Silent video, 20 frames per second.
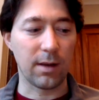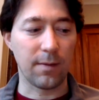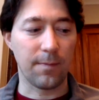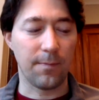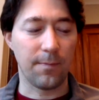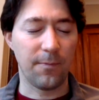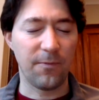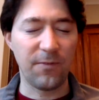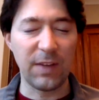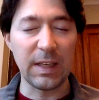
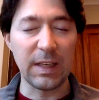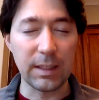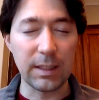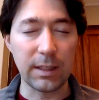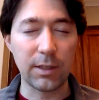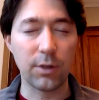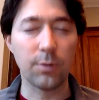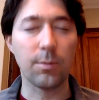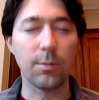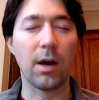like
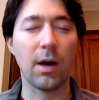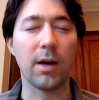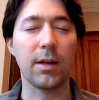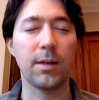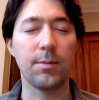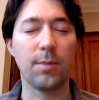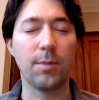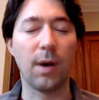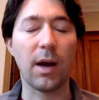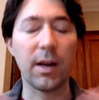feeling your
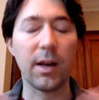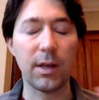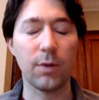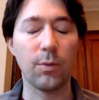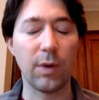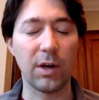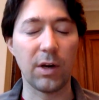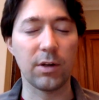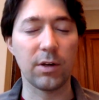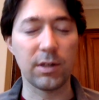body
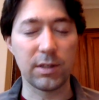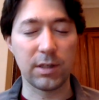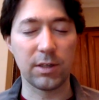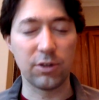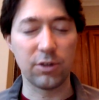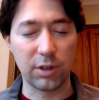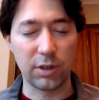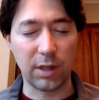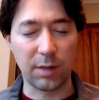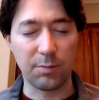
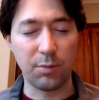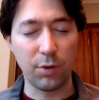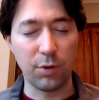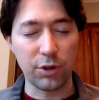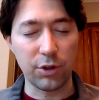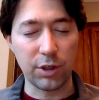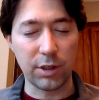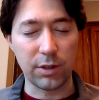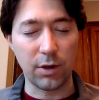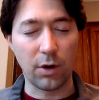awareness, and just
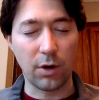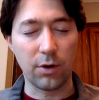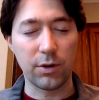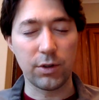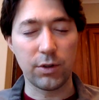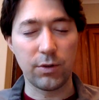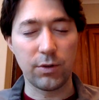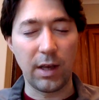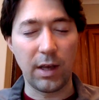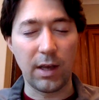like pushing as
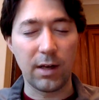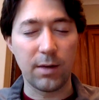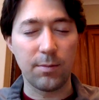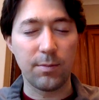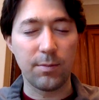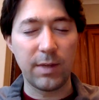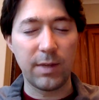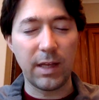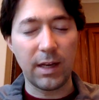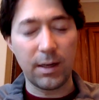hard as you
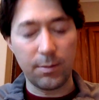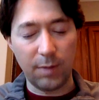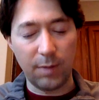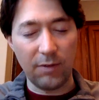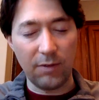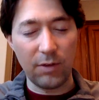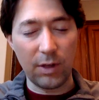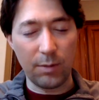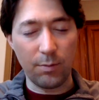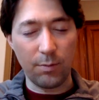can and
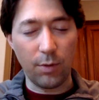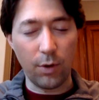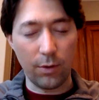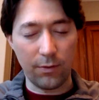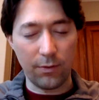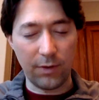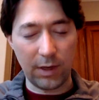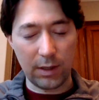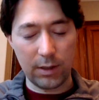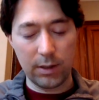getting everything
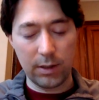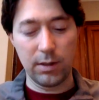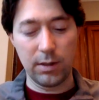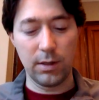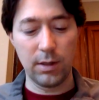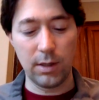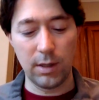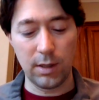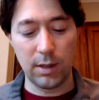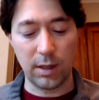
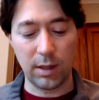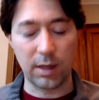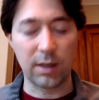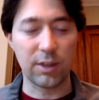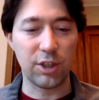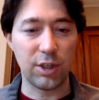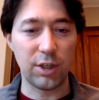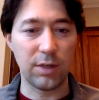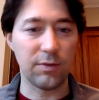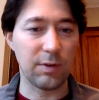perfect,
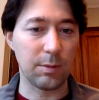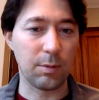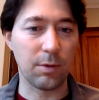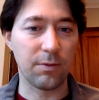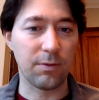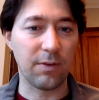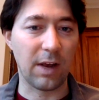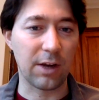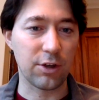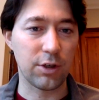like
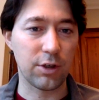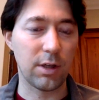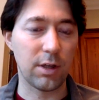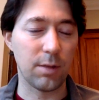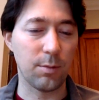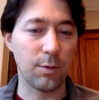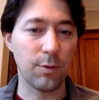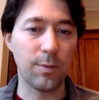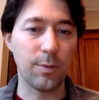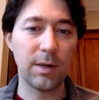achieving
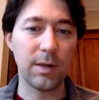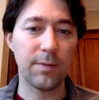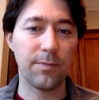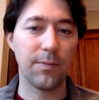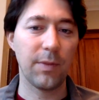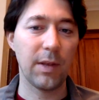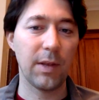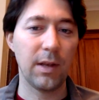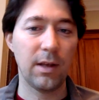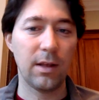perfection in the
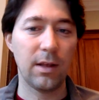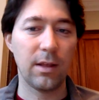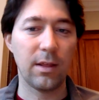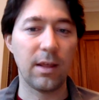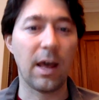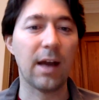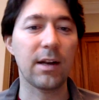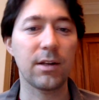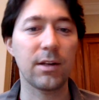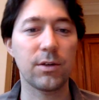movement.
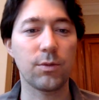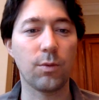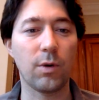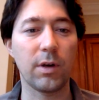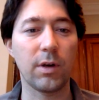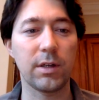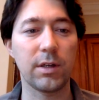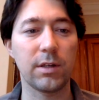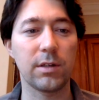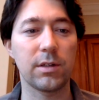That
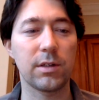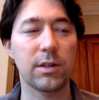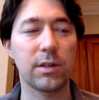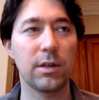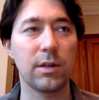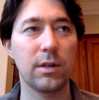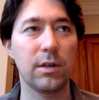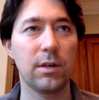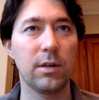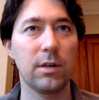is what
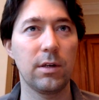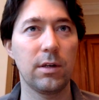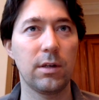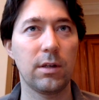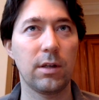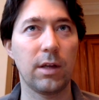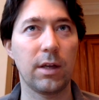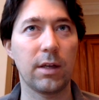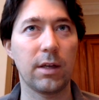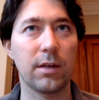is
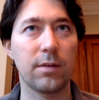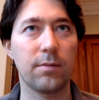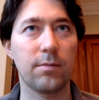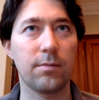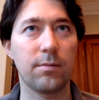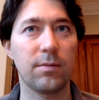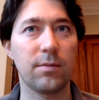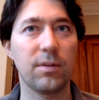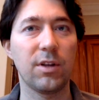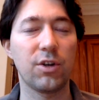
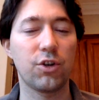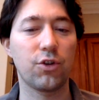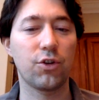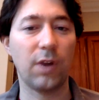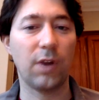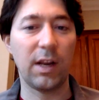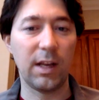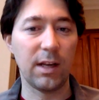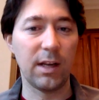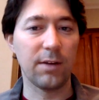like
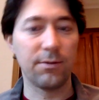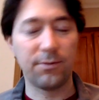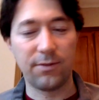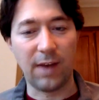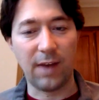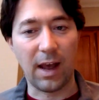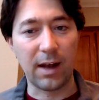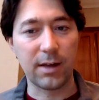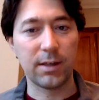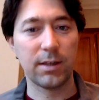the
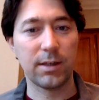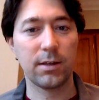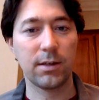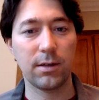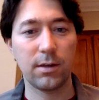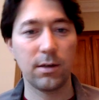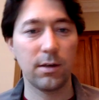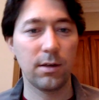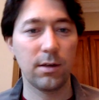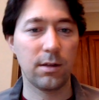training
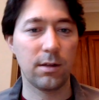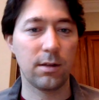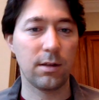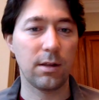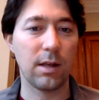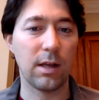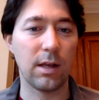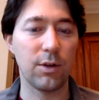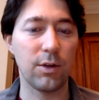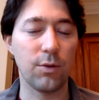effect
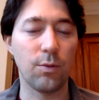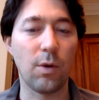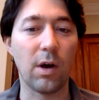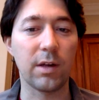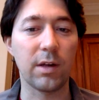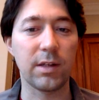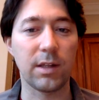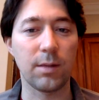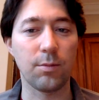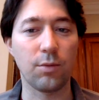that
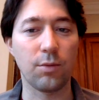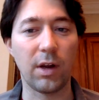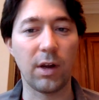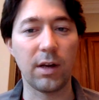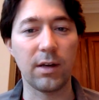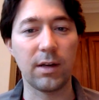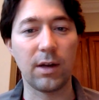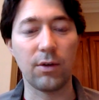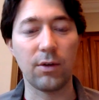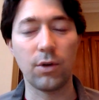you want in the
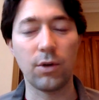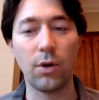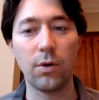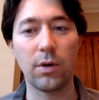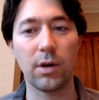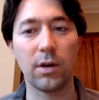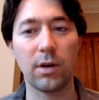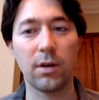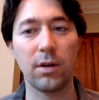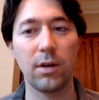brain. Now
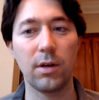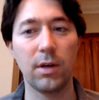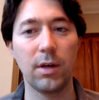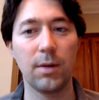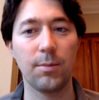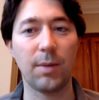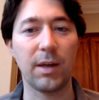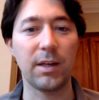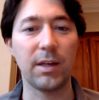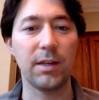yoga
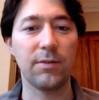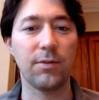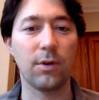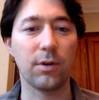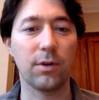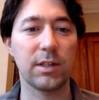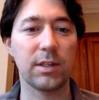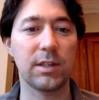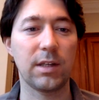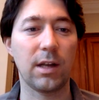by
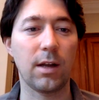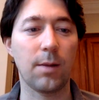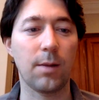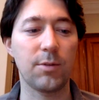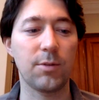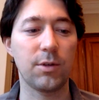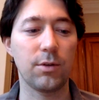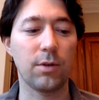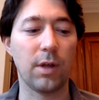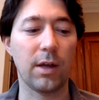default is
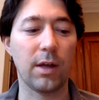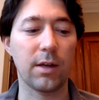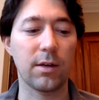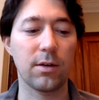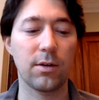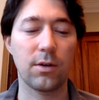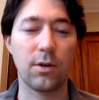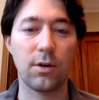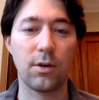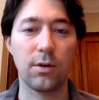set up to
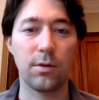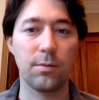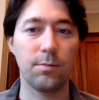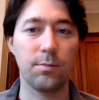like